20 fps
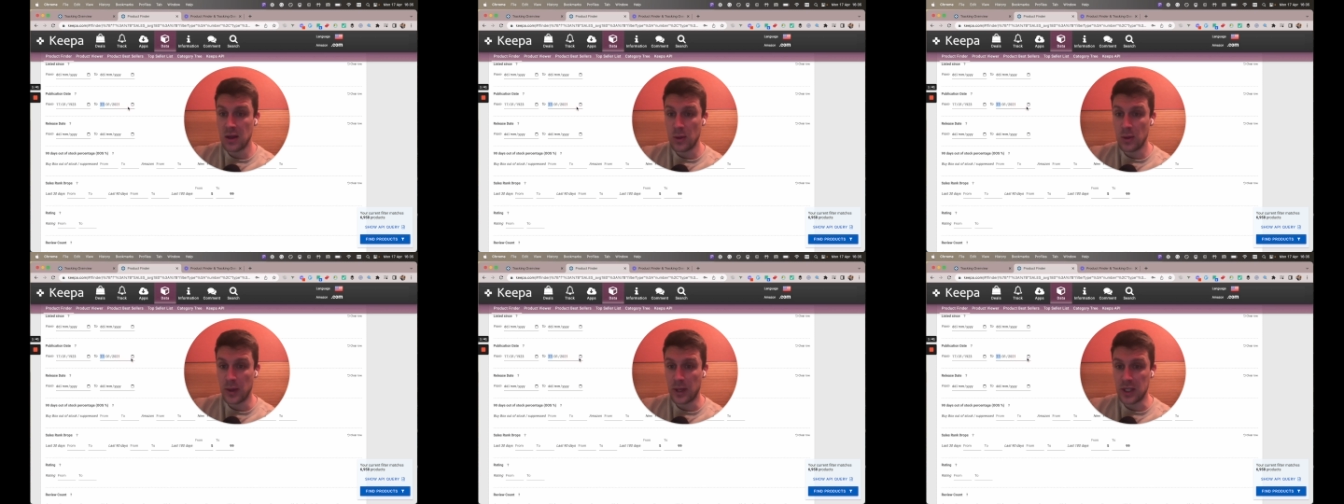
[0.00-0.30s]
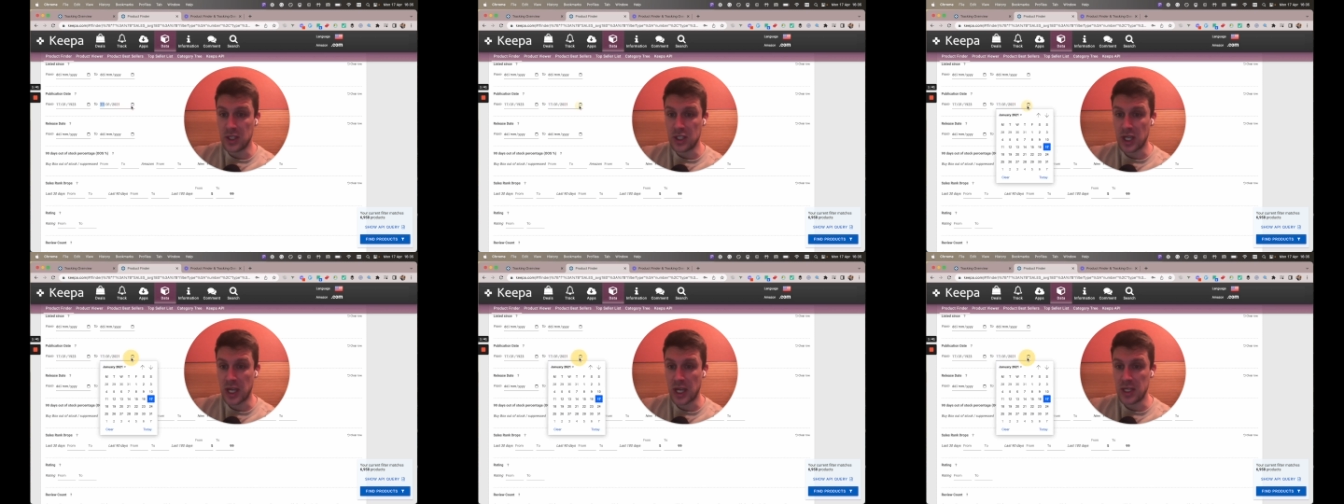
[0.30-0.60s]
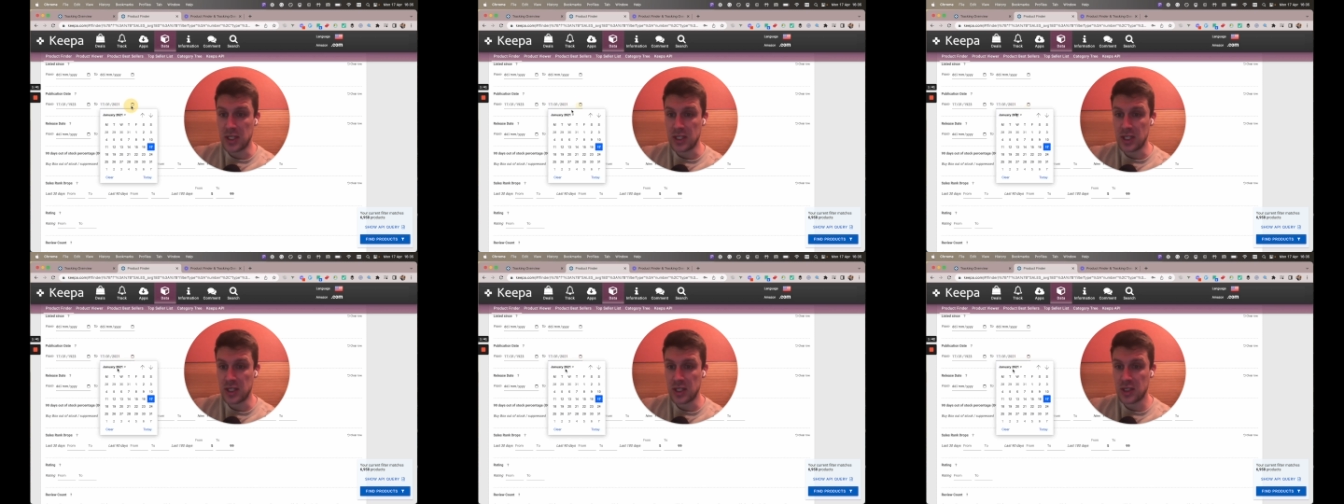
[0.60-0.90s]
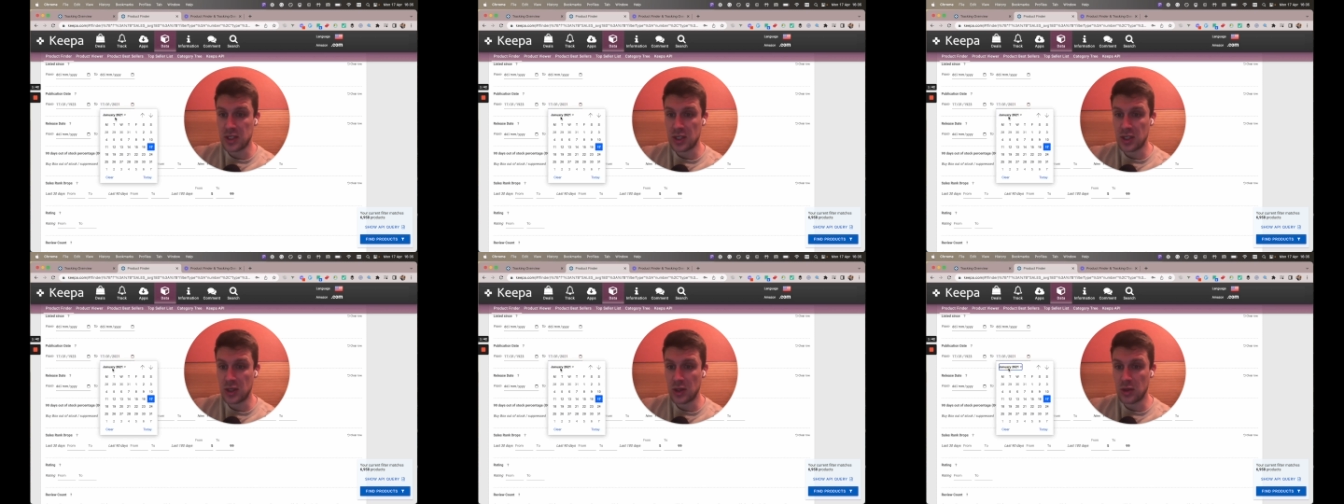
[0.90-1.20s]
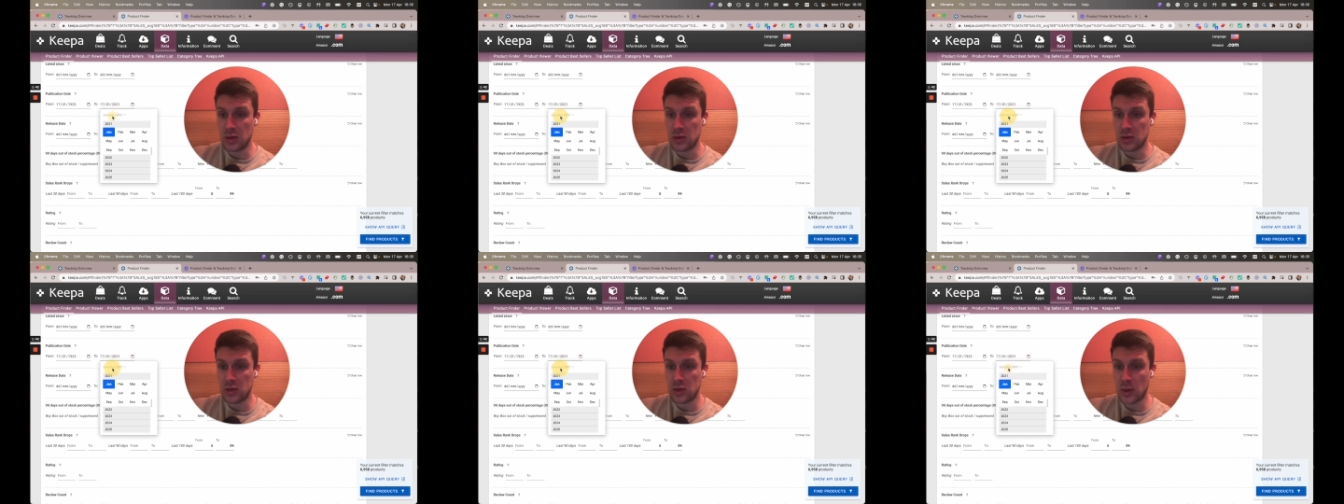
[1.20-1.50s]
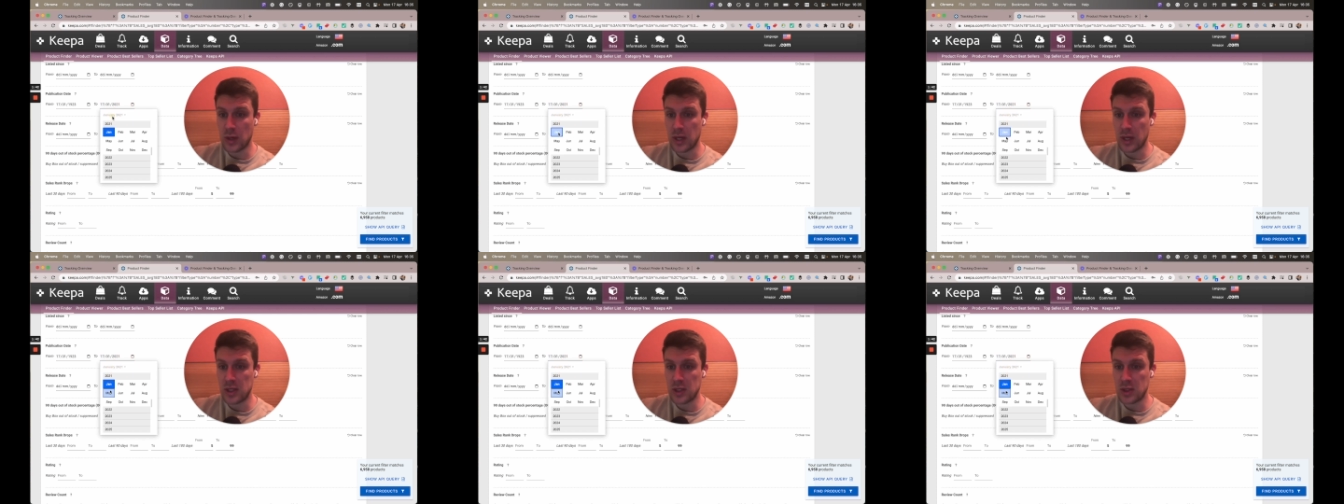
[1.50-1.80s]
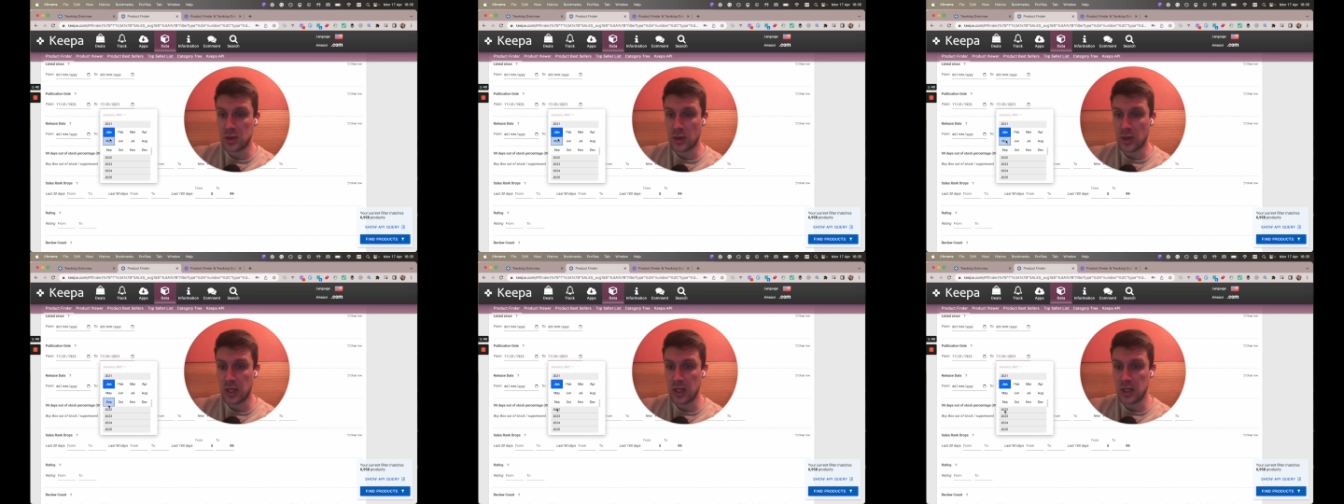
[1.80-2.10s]
We could change this to
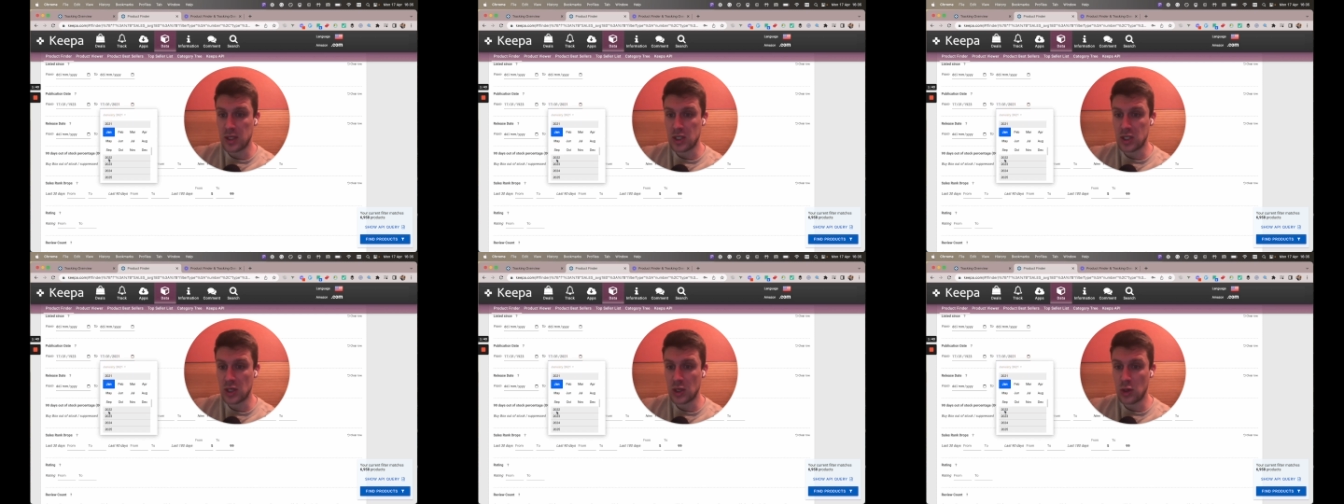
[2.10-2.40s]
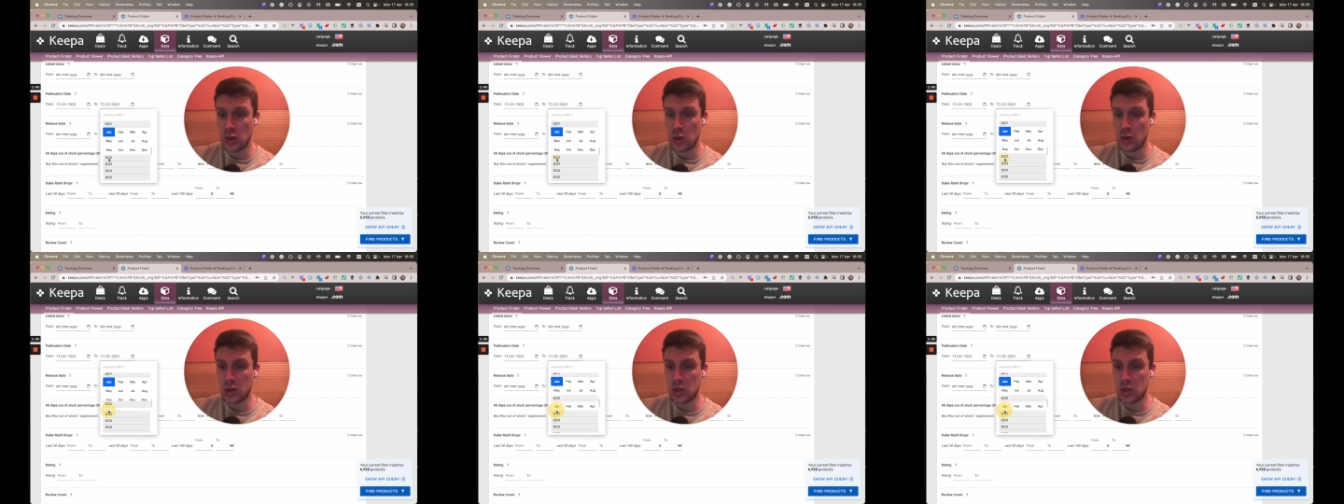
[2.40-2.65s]
2022